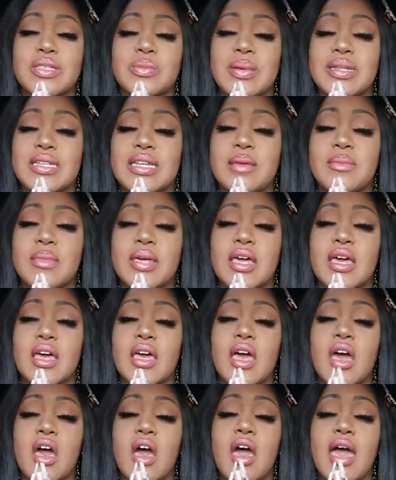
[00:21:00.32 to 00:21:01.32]
this pandemic.
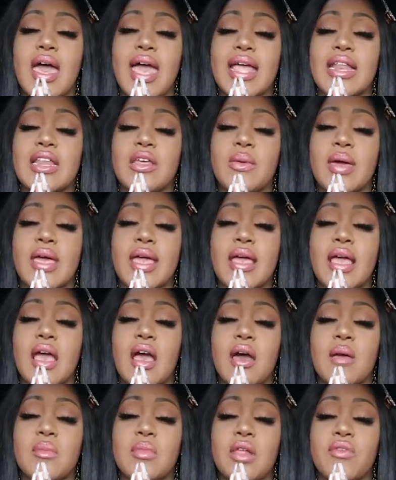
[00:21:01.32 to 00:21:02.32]
Anyway,
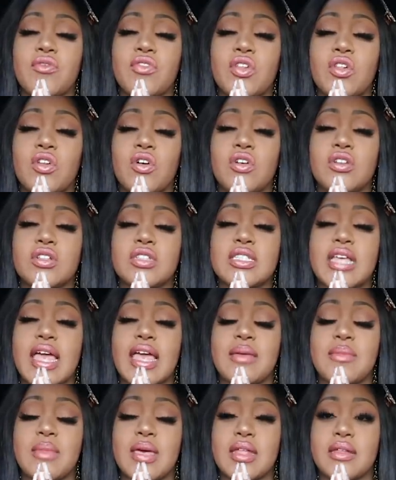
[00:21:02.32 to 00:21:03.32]
love you lots.
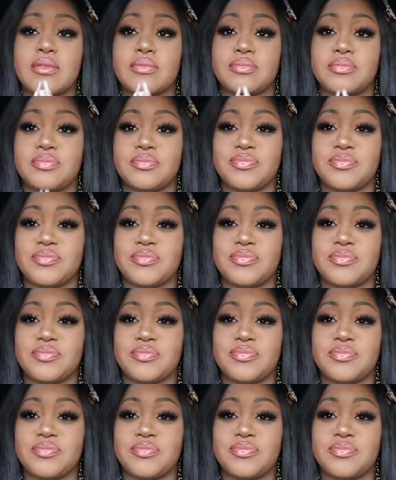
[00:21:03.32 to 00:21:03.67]
Amen.